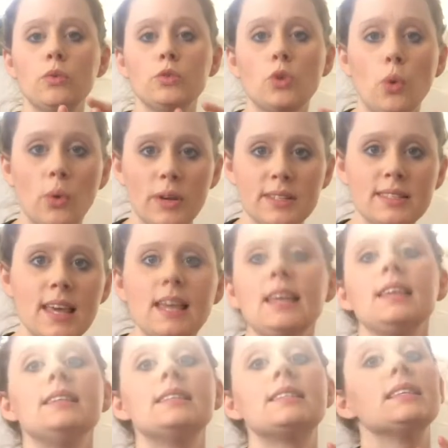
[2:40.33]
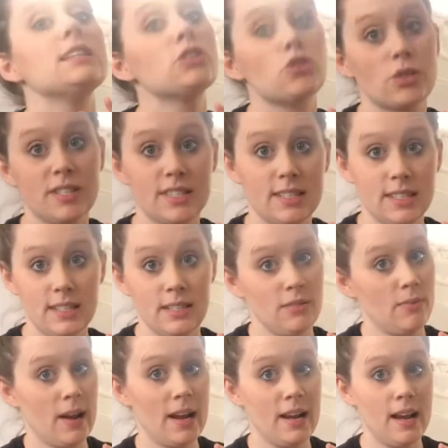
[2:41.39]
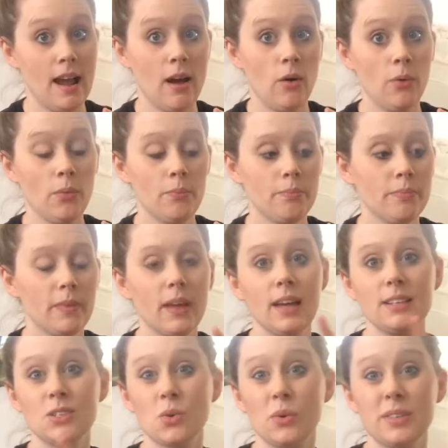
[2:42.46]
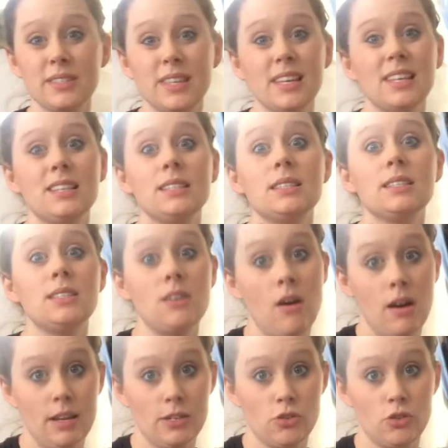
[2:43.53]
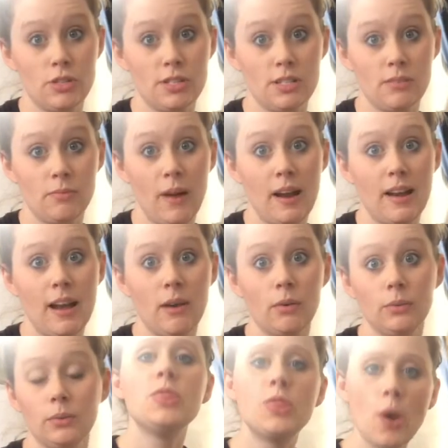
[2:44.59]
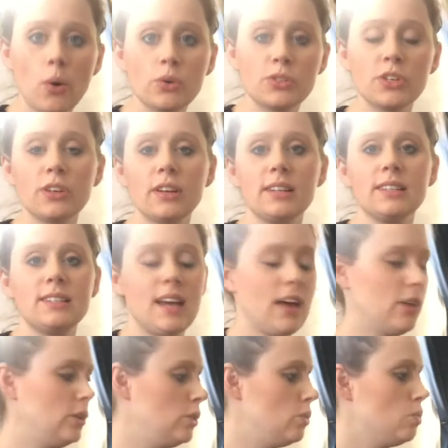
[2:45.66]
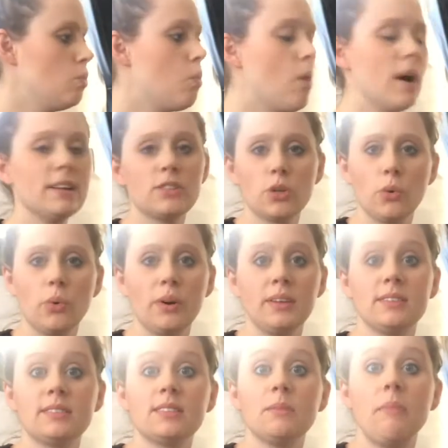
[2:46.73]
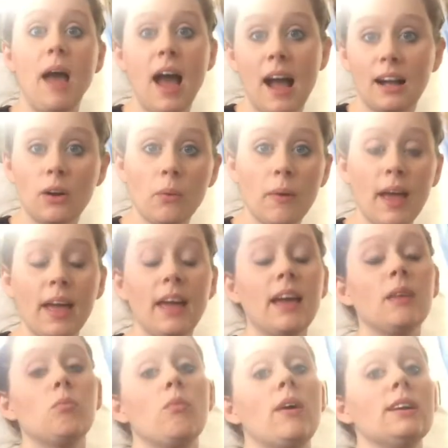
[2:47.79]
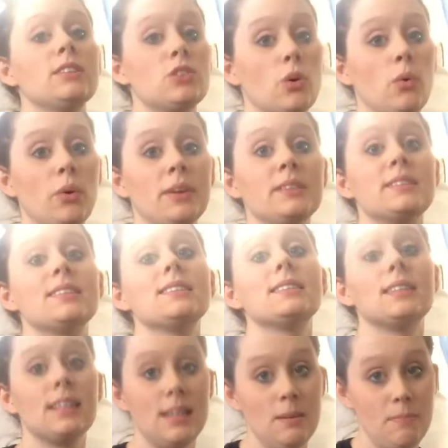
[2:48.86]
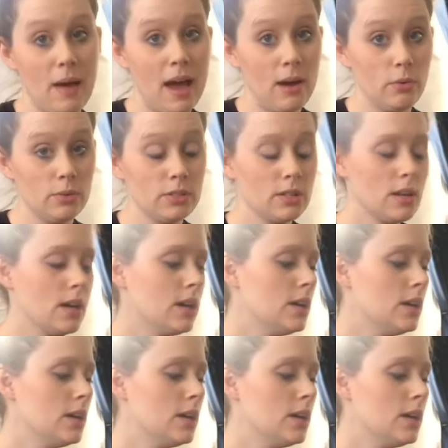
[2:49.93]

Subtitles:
Toys that he's interested in right now and toys that he's not interested in right now. Those are gonna tell you what toys to pack away and what toys to keep out.